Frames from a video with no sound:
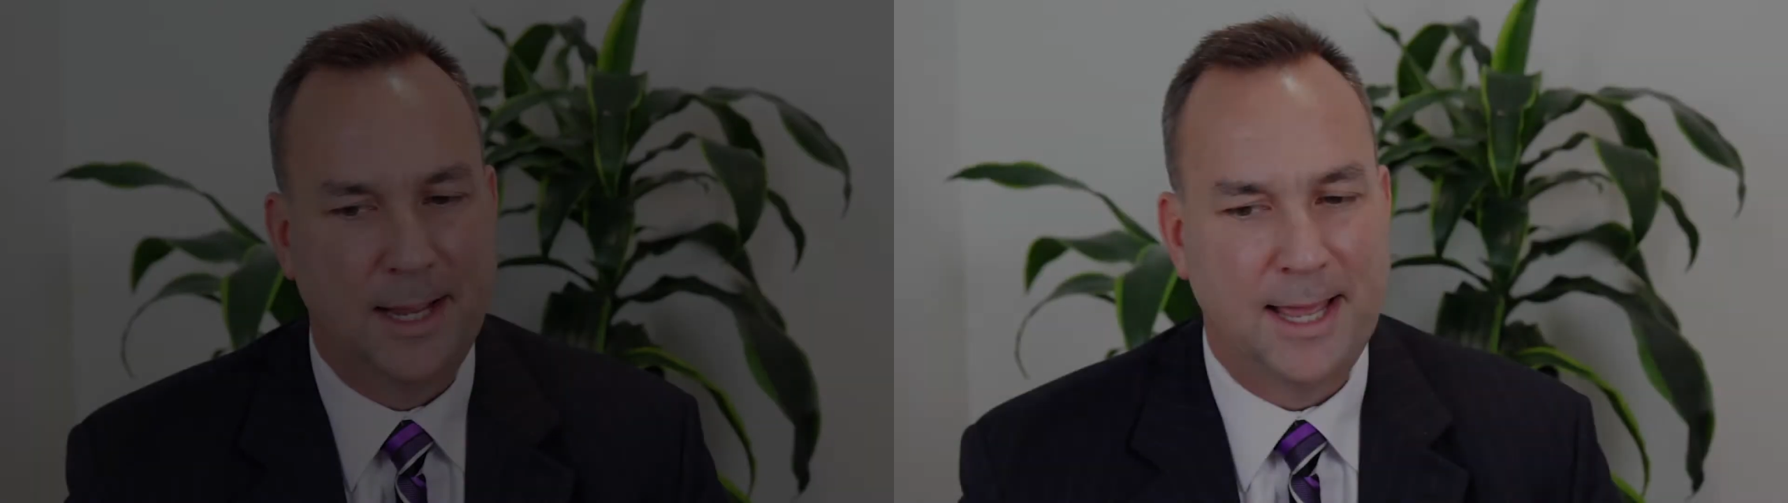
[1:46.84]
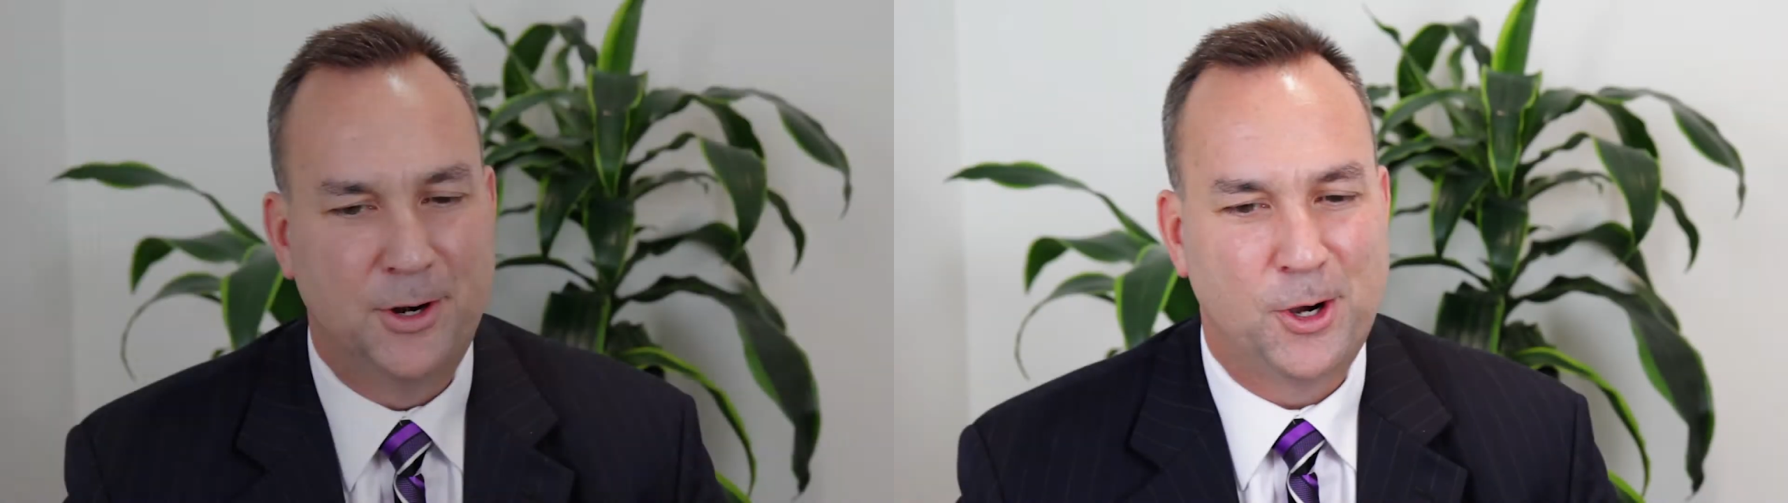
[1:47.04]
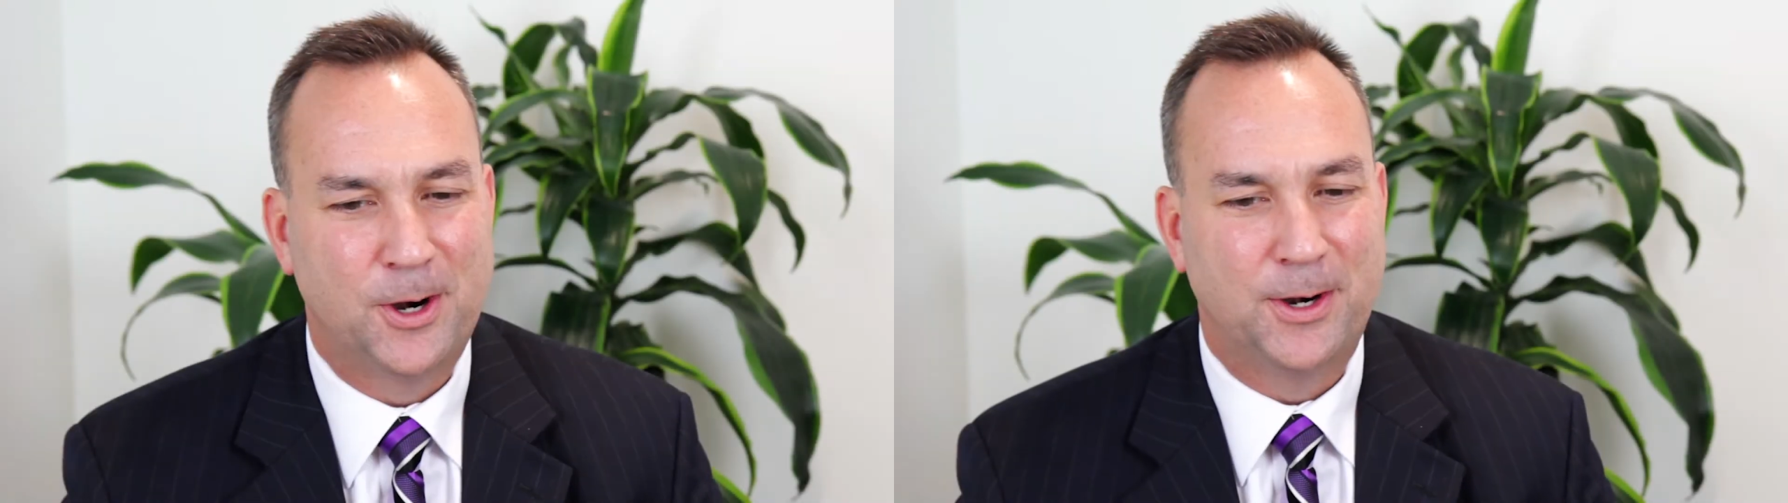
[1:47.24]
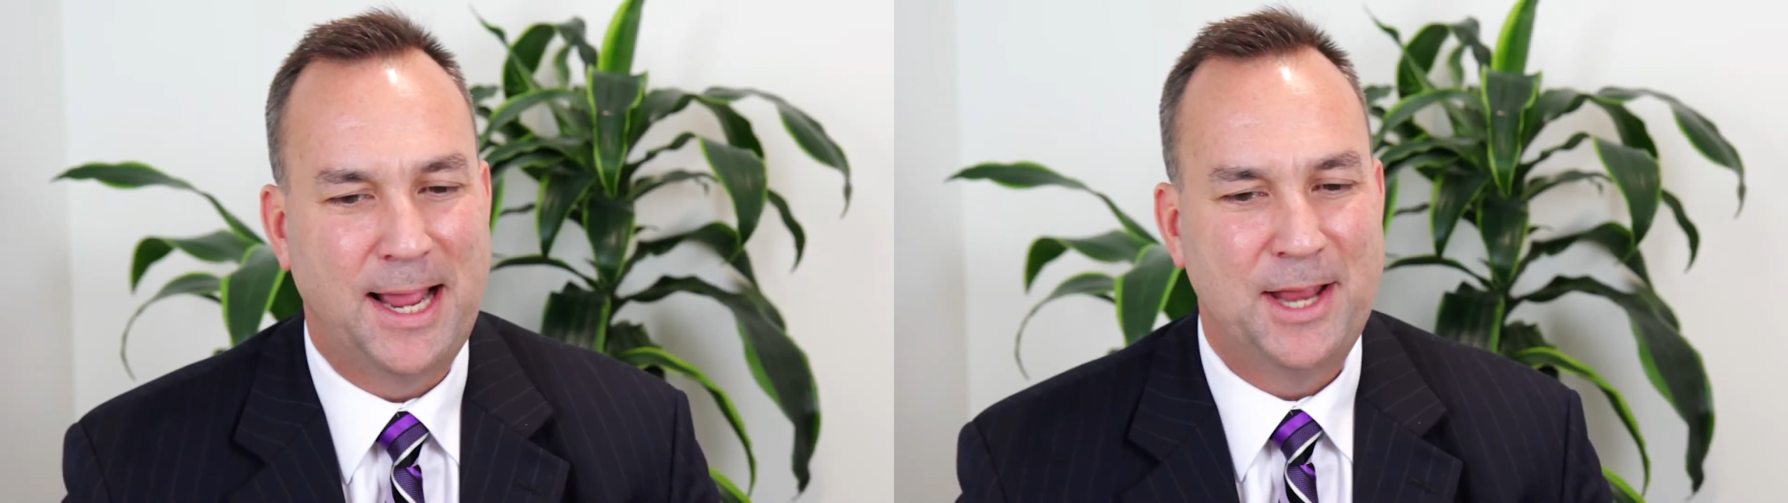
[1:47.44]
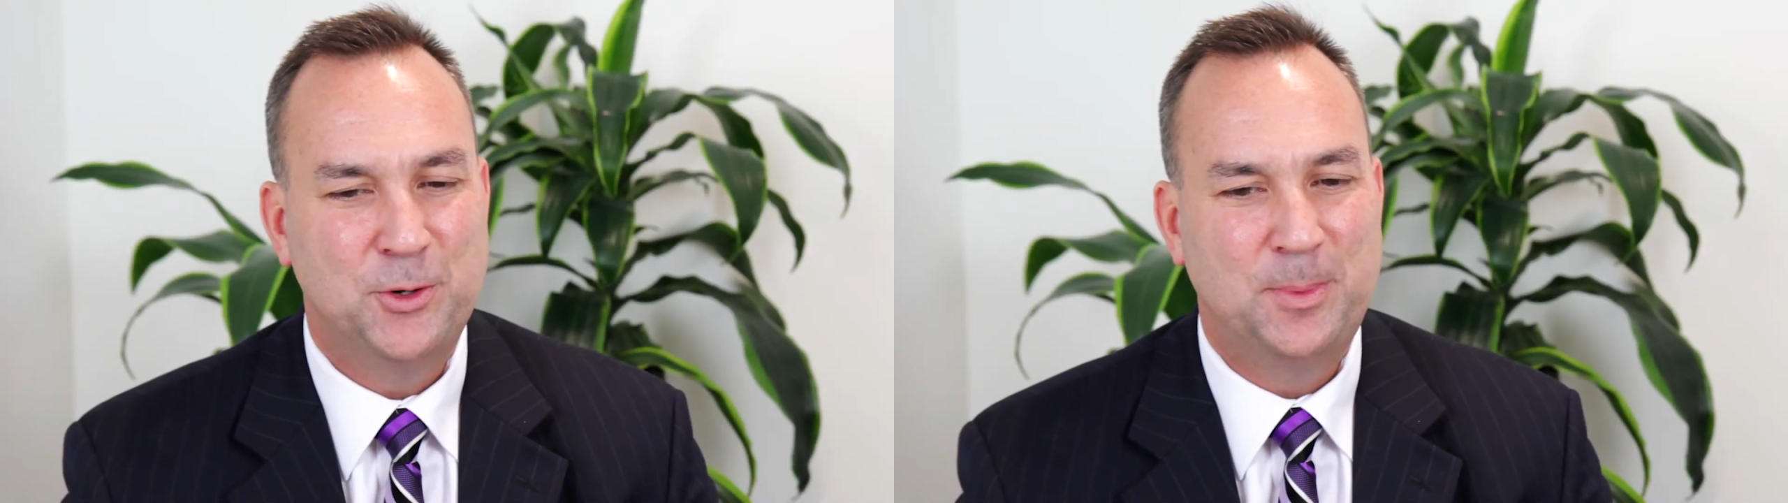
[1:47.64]
At our
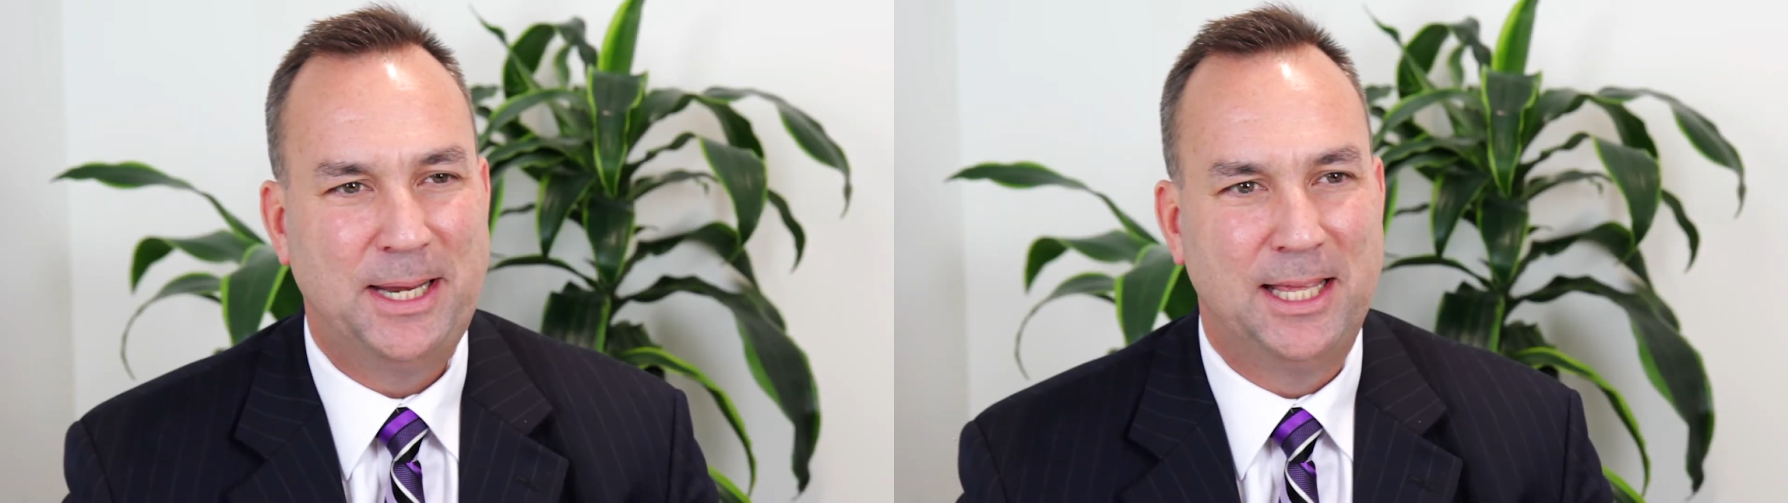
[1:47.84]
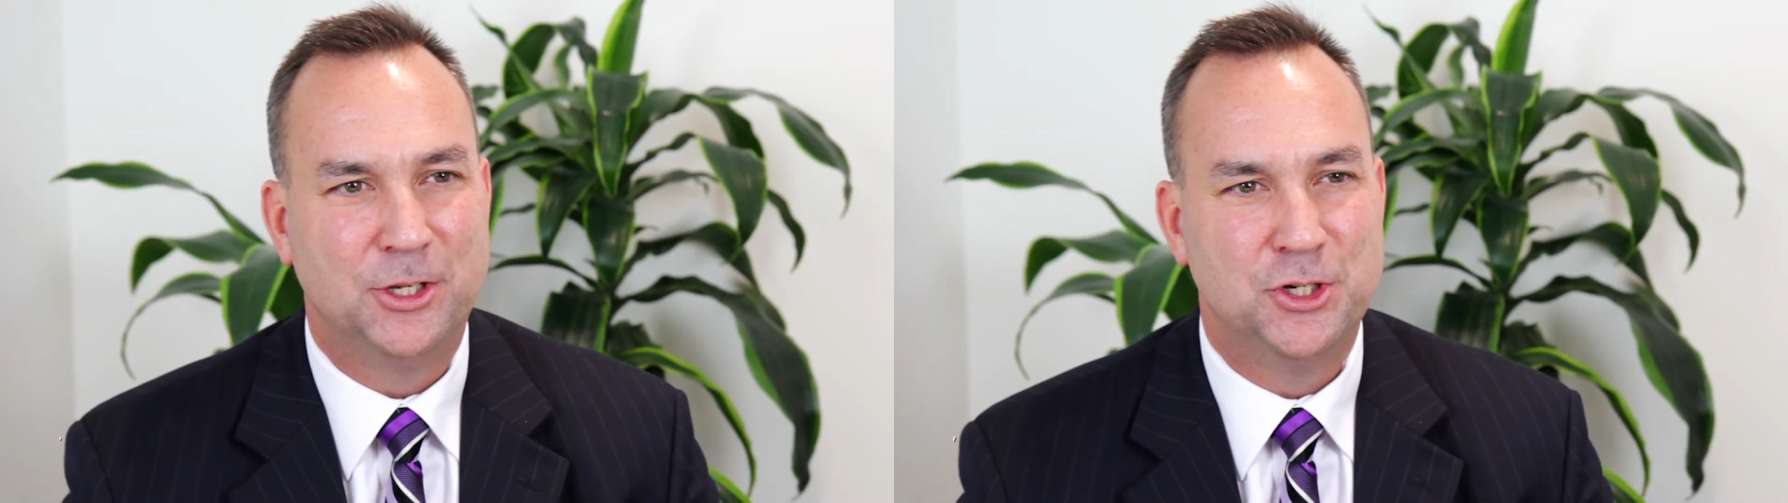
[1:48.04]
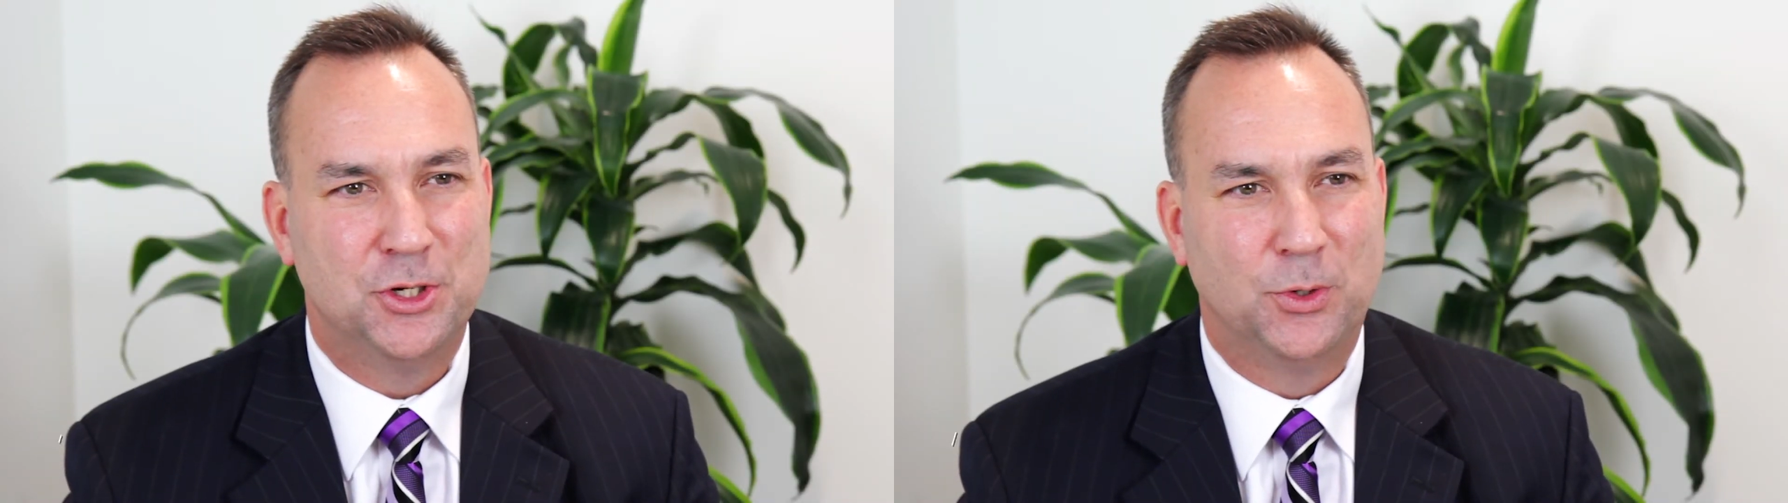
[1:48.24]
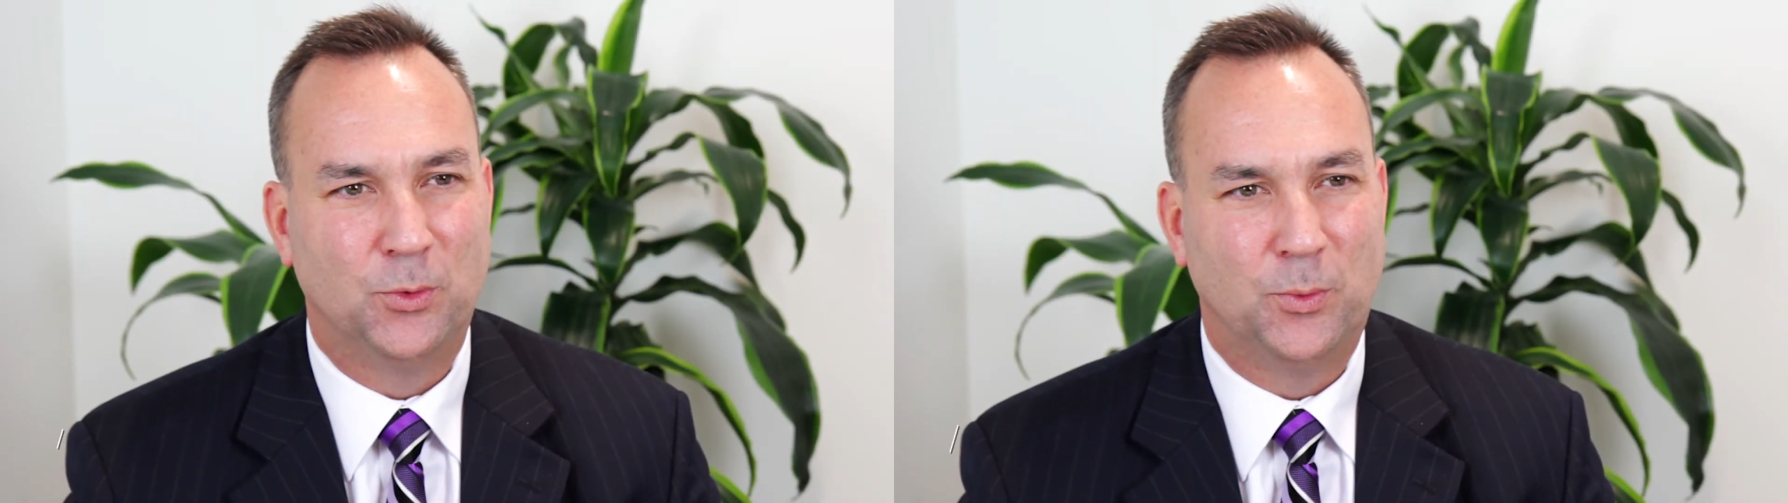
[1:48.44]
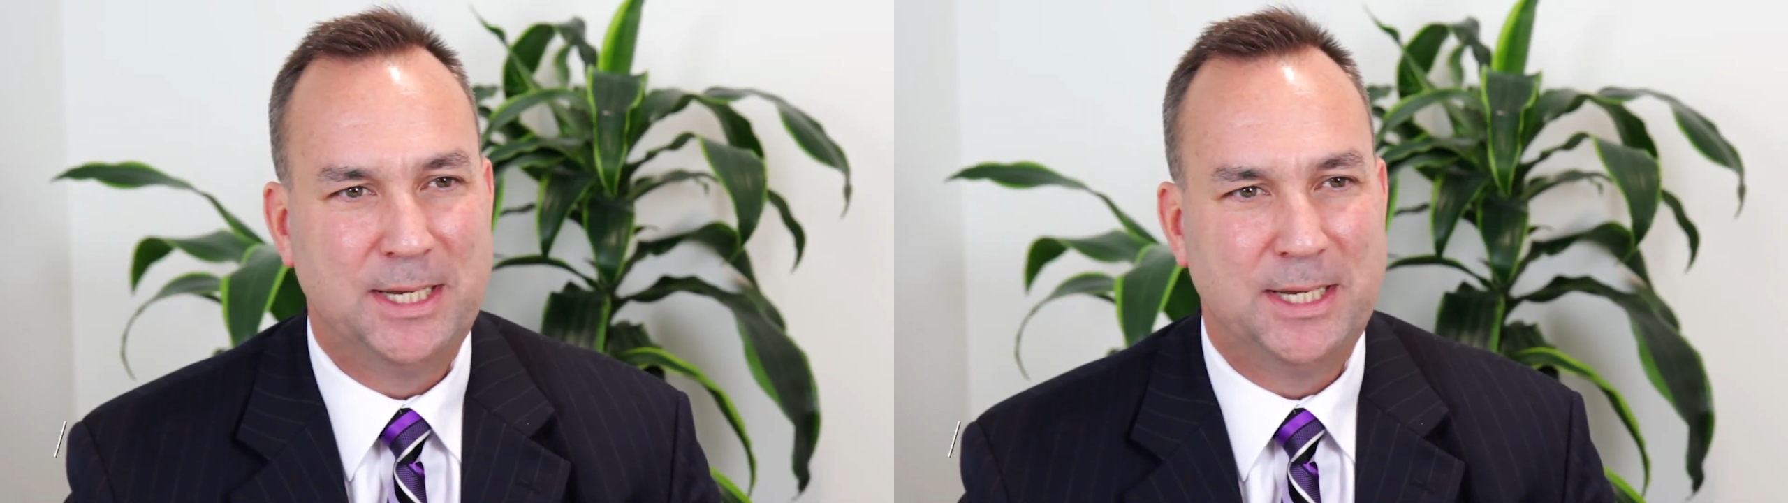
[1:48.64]
annual meeting in June,